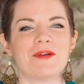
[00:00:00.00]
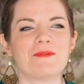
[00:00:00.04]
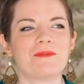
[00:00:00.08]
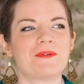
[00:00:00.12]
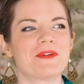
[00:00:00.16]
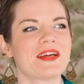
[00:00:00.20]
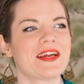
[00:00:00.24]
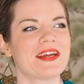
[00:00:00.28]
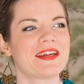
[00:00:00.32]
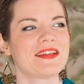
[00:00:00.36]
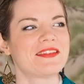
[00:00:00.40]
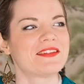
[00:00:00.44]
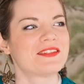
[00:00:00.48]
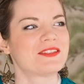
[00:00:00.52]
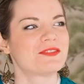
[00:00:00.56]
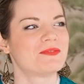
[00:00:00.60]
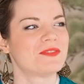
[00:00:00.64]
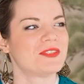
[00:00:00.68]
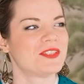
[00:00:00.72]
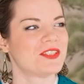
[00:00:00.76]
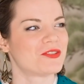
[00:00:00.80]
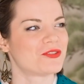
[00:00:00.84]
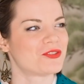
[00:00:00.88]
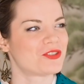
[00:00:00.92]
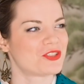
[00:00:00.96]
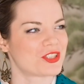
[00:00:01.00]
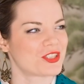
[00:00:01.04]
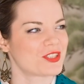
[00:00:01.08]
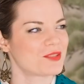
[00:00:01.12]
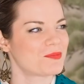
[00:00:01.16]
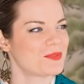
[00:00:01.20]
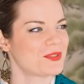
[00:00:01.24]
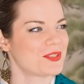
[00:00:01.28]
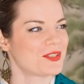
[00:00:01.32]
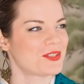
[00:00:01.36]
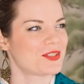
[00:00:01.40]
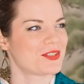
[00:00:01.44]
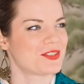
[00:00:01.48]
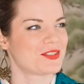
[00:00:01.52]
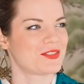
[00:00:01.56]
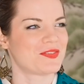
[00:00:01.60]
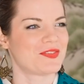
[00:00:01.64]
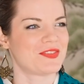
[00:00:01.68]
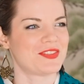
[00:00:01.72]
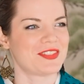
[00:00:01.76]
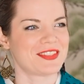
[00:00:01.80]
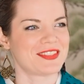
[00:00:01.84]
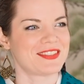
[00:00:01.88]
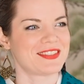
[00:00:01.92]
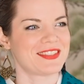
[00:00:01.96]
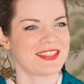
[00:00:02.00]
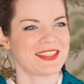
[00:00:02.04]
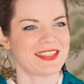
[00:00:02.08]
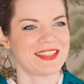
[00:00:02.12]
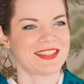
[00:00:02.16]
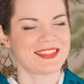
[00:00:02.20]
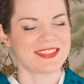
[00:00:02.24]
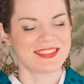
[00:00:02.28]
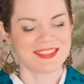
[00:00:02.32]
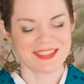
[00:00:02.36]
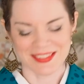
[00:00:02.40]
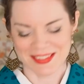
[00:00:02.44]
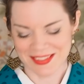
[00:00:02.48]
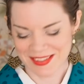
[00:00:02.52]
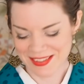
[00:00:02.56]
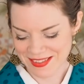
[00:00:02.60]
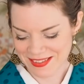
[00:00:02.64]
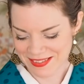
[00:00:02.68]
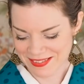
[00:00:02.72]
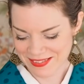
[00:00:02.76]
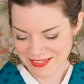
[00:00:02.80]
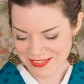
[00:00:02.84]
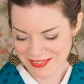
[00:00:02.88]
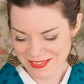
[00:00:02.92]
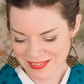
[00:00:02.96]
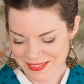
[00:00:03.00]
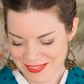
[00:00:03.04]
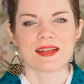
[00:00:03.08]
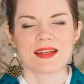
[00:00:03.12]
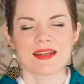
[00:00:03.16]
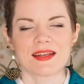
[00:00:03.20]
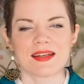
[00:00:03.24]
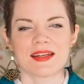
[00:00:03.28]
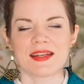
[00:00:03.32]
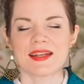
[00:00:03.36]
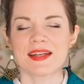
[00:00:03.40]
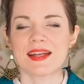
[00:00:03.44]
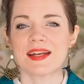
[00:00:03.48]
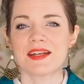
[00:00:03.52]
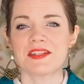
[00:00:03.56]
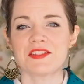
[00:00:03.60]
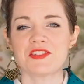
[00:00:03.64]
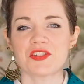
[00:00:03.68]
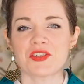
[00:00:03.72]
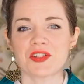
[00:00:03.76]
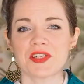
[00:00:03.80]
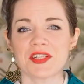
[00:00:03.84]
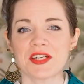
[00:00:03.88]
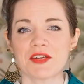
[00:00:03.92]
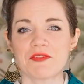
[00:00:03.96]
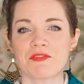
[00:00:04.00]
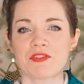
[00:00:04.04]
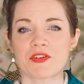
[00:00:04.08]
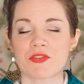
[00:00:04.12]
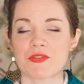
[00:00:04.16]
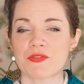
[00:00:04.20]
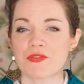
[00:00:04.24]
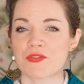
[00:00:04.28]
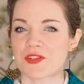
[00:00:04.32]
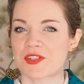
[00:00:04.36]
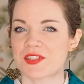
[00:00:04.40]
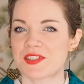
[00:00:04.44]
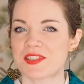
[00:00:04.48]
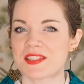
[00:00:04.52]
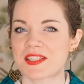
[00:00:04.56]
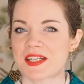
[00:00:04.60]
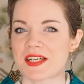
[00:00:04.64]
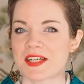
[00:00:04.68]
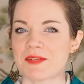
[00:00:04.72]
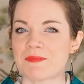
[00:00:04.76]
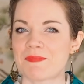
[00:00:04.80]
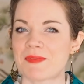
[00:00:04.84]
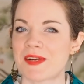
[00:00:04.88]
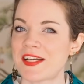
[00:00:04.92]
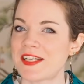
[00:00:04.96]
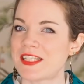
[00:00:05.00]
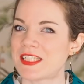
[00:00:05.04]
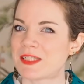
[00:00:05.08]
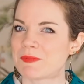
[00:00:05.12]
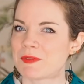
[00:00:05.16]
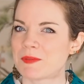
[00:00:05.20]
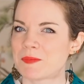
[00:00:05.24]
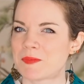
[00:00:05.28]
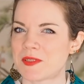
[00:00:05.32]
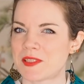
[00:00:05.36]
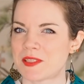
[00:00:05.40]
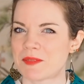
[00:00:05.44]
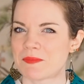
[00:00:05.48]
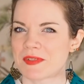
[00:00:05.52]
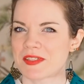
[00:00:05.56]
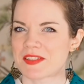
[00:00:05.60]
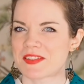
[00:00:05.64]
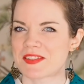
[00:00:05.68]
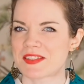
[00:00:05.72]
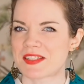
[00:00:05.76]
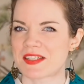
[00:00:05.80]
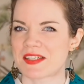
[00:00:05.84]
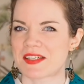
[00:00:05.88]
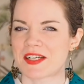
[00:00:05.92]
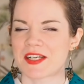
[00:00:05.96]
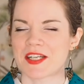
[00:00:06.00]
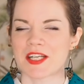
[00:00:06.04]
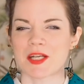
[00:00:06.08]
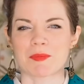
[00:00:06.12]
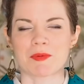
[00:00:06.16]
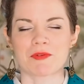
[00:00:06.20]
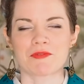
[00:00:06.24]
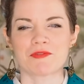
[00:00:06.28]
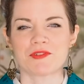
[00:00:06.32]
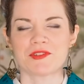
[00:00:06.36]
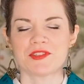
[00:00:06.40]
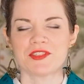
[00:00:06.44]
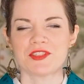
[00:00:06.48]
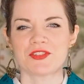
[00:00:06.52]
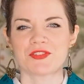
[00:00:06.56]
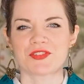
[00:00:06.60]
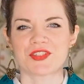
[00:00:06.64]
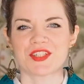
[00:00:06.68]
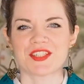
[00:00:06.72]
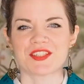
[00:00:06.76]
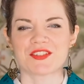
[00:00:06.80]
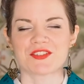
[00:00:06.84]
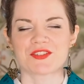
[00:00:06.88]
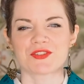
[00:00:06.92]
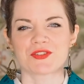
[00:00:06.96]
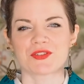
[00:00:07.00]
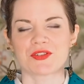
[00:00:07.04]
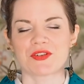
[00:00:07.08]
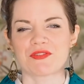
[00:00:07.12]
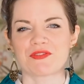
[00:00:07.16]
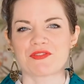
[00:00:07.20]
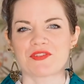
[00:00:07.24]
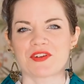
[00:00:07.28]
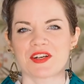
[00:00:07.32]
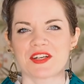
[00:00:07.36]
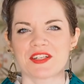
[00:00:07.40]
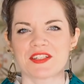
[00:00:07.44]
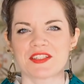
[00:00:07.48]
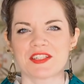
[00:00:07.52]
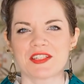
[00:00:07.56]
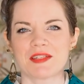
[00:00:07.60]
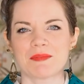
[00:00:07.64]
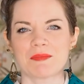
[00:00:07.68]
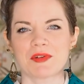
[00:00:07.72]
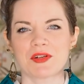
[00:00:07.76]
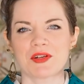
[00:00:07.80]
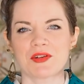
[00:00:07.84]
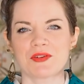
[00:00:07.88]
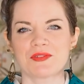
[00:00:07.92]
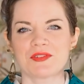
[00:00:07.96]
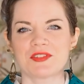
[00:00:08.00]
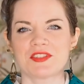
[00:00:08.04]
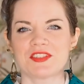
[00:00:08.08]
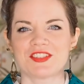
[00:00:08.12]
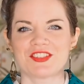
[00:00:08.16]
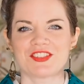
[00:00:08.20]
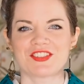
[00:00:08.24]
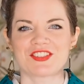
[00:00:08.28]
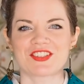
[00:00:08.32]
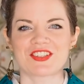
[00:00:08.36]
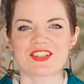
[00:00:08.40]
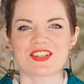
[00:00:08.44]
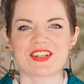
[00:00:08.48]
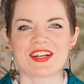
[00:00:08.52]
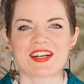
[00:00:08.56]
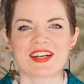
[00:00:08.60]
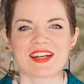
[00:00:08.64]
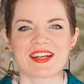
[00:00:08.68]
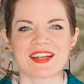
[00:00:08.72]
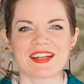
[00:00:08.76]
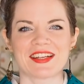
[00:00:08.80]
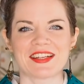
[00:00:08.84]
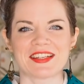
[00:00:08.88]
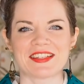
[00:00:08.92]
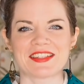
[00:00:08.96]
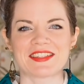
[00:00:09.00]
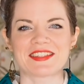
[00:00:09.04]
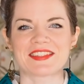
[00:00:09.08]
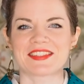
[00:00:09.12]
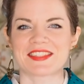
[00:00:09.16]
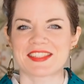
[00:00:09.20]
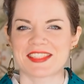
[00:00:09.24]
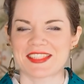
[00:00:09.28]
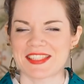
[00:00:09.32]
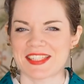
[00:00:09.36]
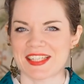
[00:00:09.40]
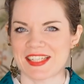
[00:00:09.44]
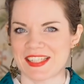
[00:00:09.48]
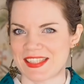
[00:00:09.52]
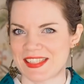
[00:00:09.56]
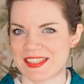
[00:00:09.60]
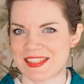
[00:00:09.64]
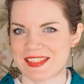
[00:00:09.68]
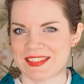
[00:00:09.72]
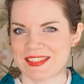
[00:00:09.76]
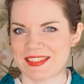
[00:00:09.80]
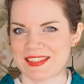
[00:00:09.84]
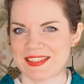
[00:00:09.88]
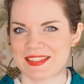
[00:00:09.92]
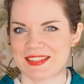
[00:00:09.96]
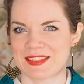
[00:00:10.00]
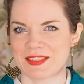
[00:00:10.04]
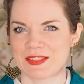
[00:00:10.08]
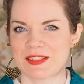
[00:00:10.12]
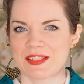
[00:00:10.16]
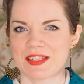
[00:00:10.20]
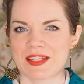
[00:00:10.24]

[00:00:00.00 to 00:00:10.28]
will hate this video just because of this hairstyle. In case you're here for the first time, my name is Matsunaga and I'm a fully trained and certified kimono teacher and stylist.